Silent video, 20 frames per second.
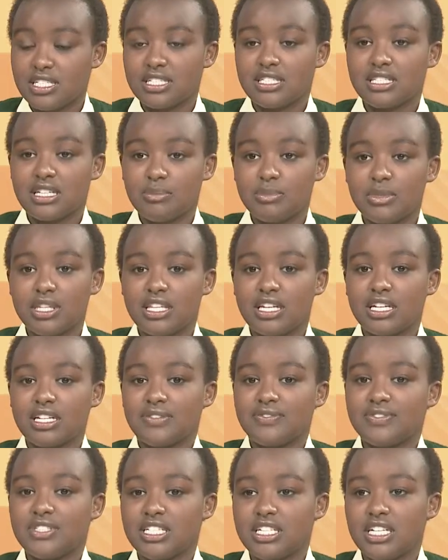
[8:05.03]
It is something
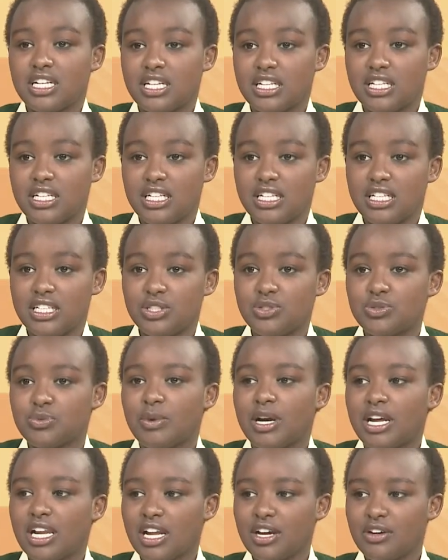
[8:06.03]
that I've taken
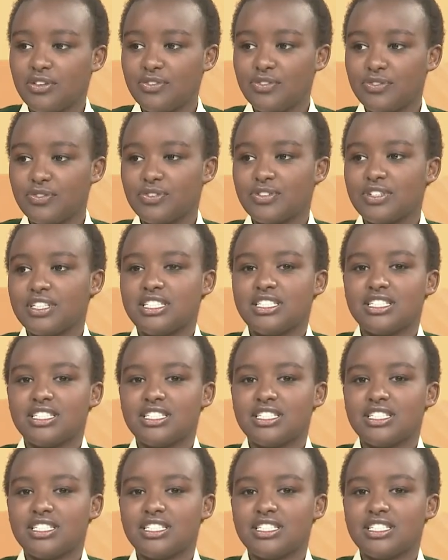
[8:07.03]
into my life.